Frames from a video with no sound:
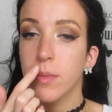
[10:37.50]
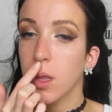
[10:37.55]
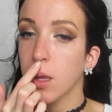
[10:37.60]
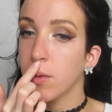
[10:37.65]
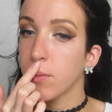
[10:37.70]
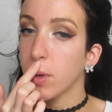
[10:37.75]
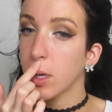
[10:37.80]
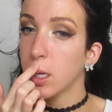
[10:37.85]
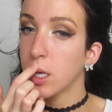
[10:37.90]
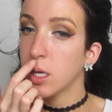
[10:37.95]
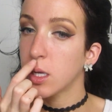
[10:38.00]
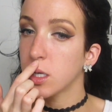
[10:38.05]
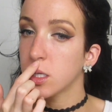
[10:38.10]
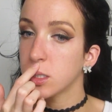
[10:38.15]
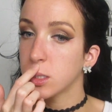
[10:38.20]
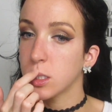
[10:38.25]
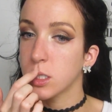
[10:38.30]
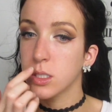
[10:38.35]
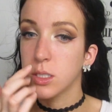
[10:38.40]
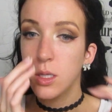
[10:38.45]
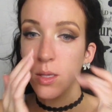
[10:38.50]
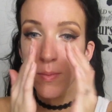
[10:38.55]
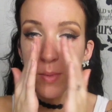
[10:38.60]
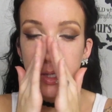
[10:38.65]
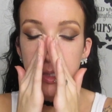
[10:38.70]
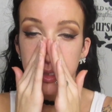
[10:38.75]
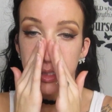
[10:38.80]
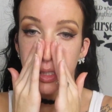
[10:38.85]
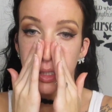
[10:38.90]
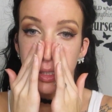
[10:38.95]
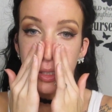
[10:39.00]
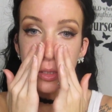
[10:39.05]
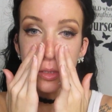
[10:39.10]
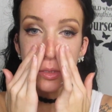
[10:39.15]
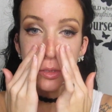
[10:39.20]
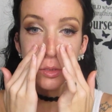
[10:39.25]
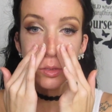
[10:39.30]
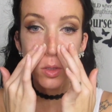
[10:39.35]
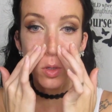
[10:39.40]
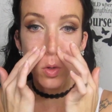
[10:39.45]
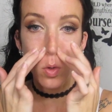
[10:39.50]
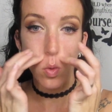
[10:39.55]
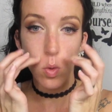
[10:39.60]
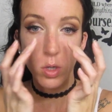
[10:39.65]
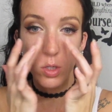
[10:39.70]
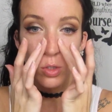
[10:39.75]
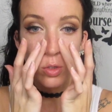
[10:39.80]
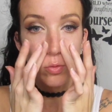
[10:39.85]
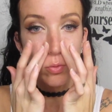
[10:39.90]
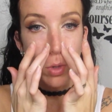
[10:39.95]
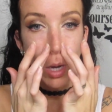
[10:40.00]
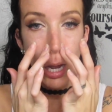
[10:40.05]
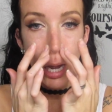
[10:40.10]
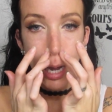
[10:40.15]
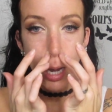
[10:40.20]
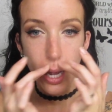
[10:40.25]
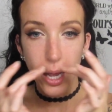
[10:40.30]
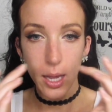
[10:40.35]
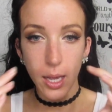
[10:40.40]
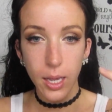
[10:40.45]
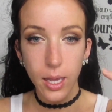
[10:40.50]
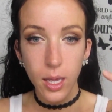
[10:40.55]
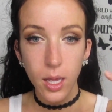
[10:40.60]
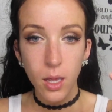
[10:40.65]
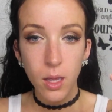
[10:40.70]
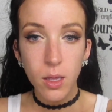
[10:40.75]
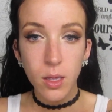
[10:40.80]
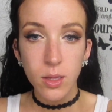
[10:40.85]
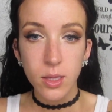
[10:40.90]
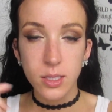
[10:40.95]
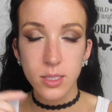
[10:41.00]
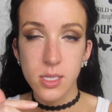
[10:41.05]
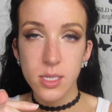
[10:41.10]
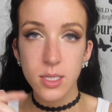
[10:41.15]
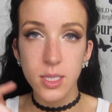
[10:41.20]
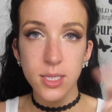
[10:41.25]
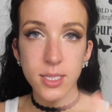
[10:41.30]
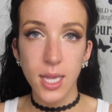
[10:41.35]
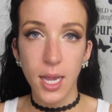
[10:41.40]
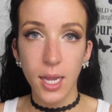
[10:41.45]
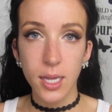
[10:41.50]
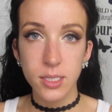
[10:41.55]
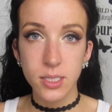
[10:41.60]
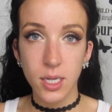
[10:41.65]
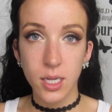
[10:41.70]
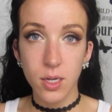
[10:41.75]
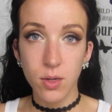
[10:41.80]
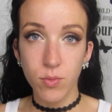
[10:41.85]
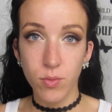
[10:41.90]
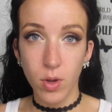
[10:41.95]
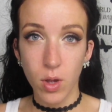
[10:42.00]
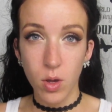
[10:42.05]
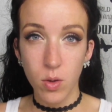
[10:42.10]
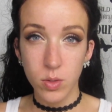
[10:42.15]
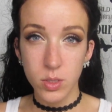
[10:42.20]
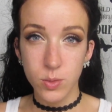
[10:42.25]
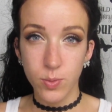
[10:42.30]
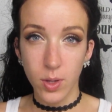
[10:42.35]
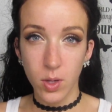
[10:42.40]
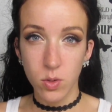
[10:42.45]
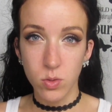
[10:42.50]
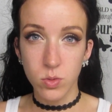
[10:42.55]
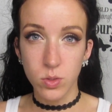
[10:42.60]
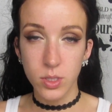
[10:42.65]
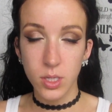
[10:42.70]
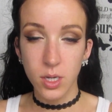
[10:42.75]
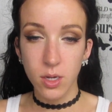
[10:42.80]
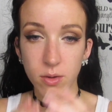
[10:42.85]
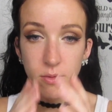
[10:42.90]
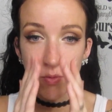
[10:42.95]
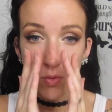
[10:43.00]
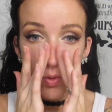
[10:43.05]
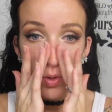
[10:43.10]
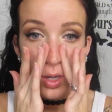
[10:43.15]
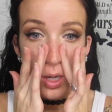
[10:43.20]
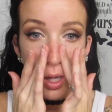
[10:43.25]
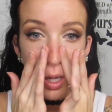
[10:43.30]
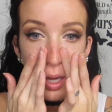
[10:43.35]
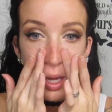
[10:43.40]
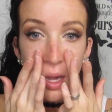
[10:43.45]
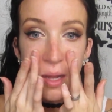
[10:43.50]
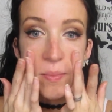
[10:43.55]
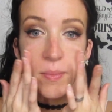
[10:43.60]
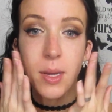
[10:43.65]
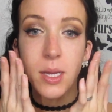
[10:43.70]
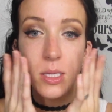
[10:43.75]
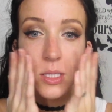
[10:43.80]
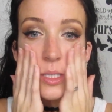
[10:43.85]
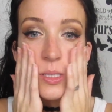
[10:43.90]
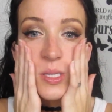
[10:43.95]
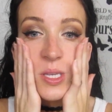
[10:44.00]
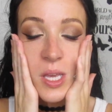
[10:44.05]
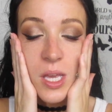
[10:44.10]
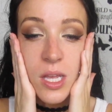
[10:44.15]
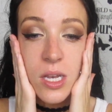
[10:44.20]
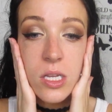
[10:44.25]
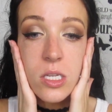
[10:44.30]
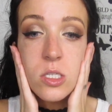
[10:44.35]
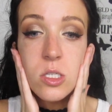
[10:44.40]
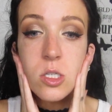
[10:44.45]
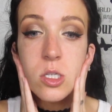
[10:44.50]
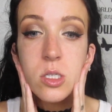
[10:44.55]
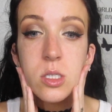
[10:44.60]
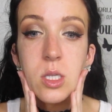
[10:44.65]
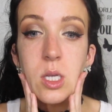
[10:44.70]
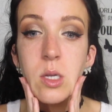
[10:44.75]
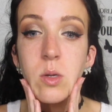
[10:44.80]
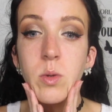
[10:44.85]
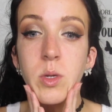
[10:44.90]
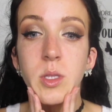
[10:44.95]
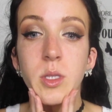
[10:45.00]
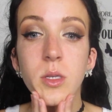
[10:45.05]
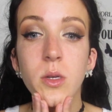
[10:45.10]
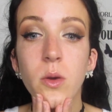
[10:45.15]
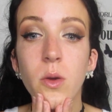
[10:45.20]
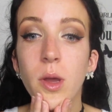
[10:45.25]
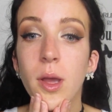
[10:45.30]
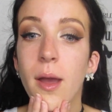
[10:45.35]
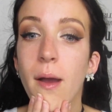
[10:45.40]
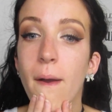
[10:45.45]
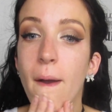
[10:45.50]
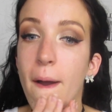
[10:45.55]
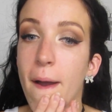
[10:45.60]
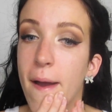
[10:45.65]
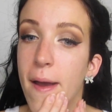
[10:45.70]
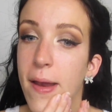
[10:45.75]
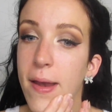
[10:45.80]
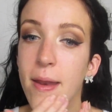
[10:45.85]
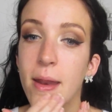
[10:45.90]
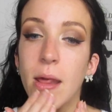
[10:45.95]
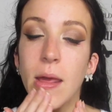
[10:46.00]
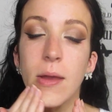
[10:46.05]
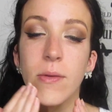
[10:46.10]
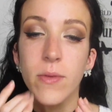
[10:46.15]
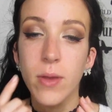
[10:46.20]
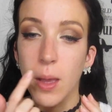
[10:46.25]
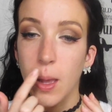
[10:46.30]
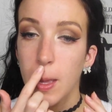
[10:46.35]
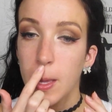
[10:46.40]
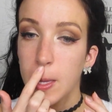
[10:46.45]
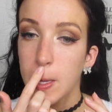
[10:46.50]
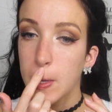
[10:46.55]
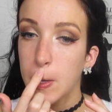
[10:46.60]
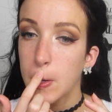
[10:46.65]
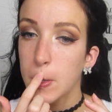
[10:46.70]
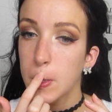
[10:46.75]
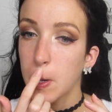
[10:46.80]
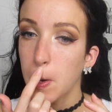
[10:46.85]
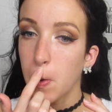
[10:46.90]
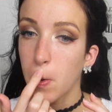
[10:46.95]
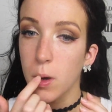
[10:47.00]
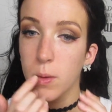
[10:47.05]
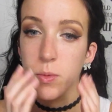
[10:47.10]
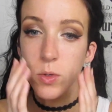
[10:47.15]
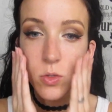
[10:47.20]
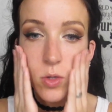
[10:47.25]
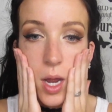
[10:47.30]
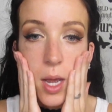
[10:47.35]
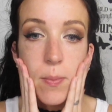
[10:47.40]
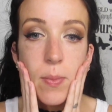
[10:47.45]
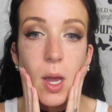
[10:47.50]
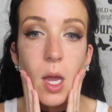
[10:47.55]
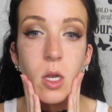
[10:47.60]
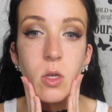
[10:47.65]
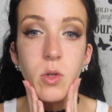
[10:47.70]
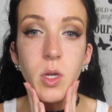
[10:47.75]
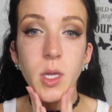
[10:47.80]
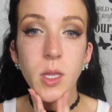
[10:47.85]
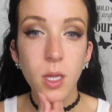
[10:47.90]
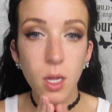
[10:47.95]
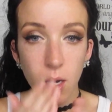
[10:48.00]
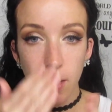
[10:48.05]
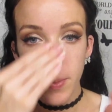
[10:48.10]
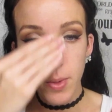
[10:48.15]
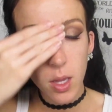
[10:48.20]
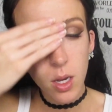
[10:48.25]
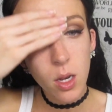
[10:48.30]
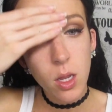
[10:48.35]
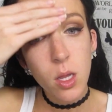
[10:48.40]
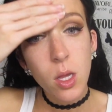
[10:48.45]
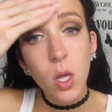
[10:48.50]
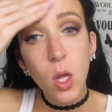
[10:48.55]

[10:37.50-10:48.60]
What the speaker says: And right here, seriously, my skin is so dry. This is the second day in a row it's been cold here in Florida and my skin is just like, what's going on? And I have like a huge horrible dry patch right there, but